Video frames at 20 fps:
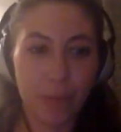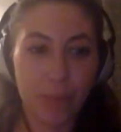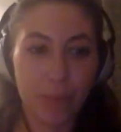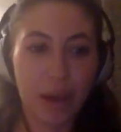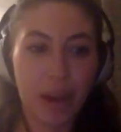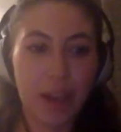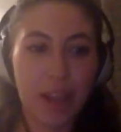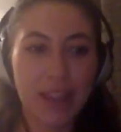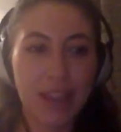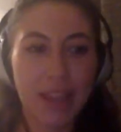
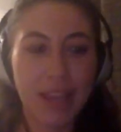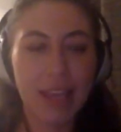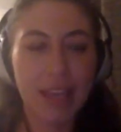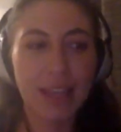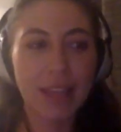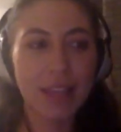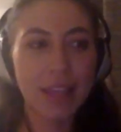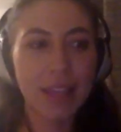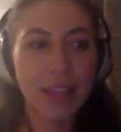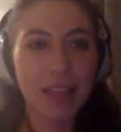But I
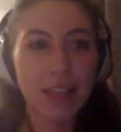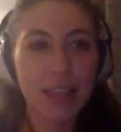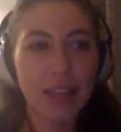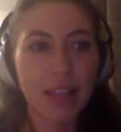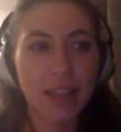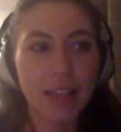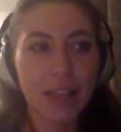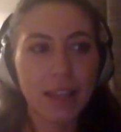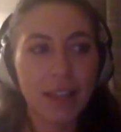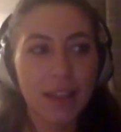think
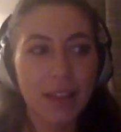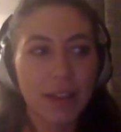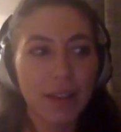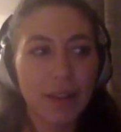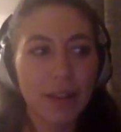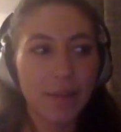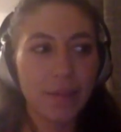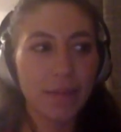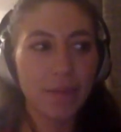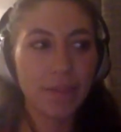
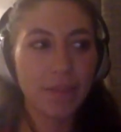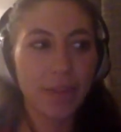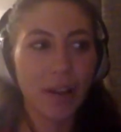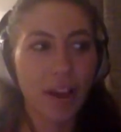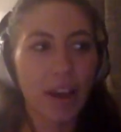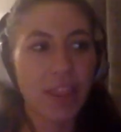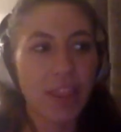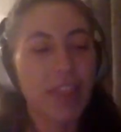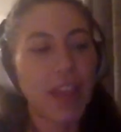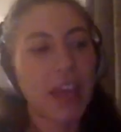
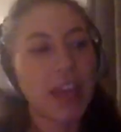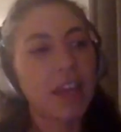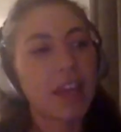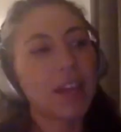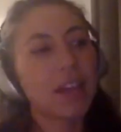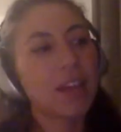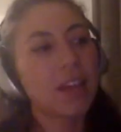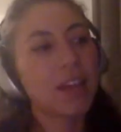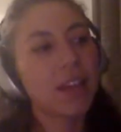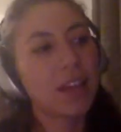I
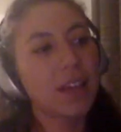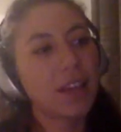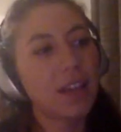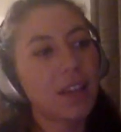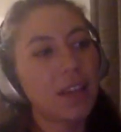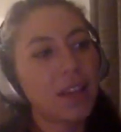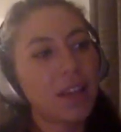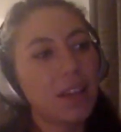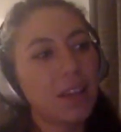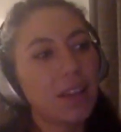think
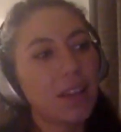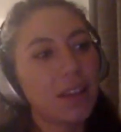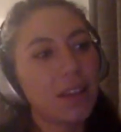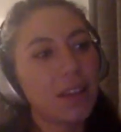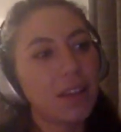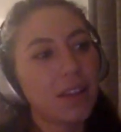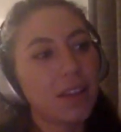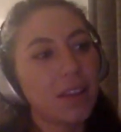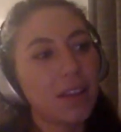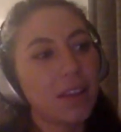
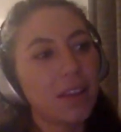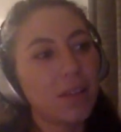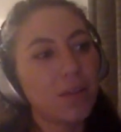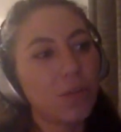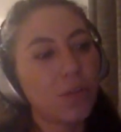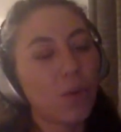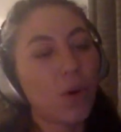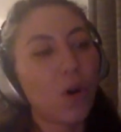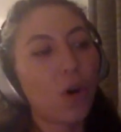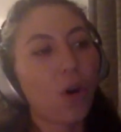
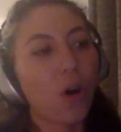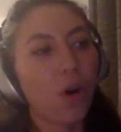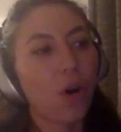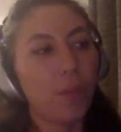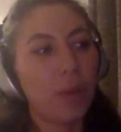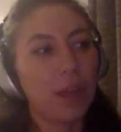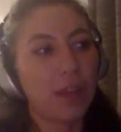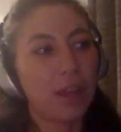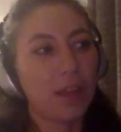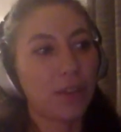what got
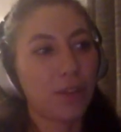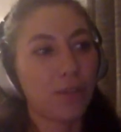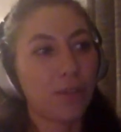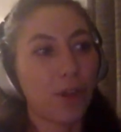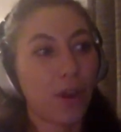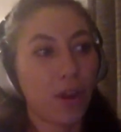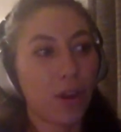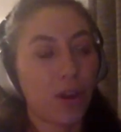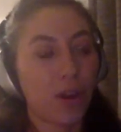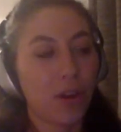me
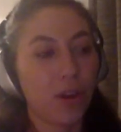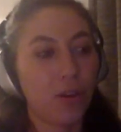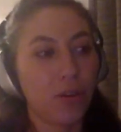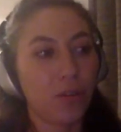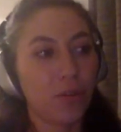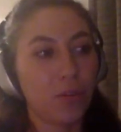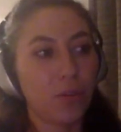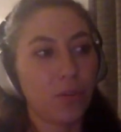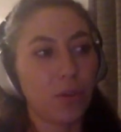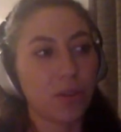
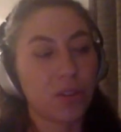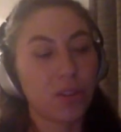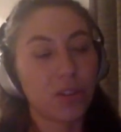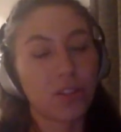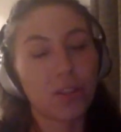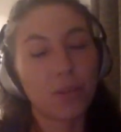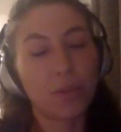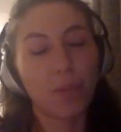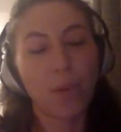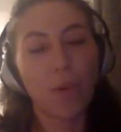through was the
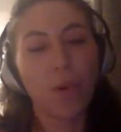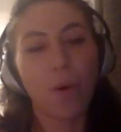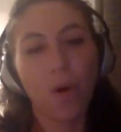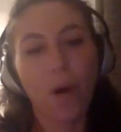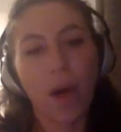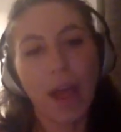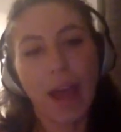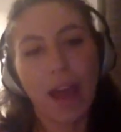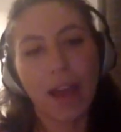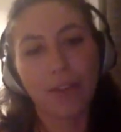
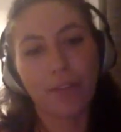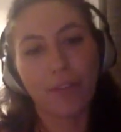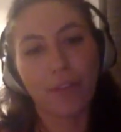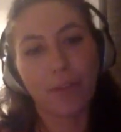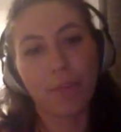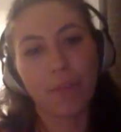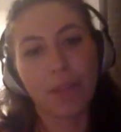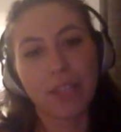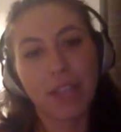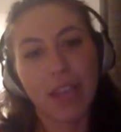support I had
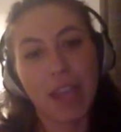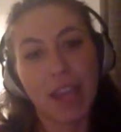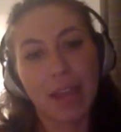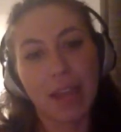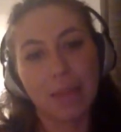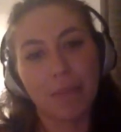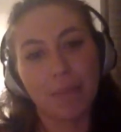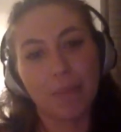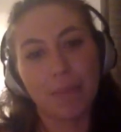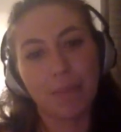from the
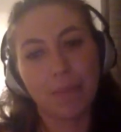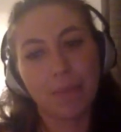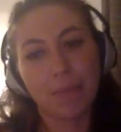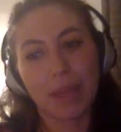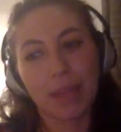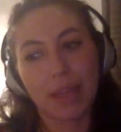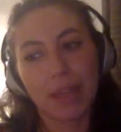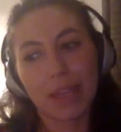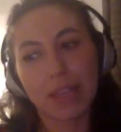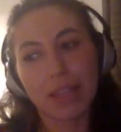team,
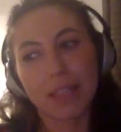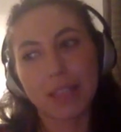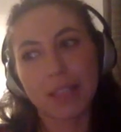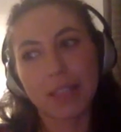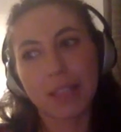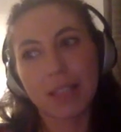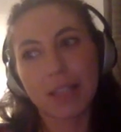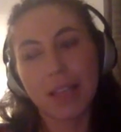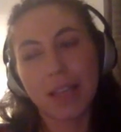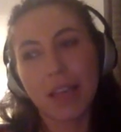
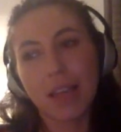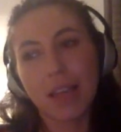because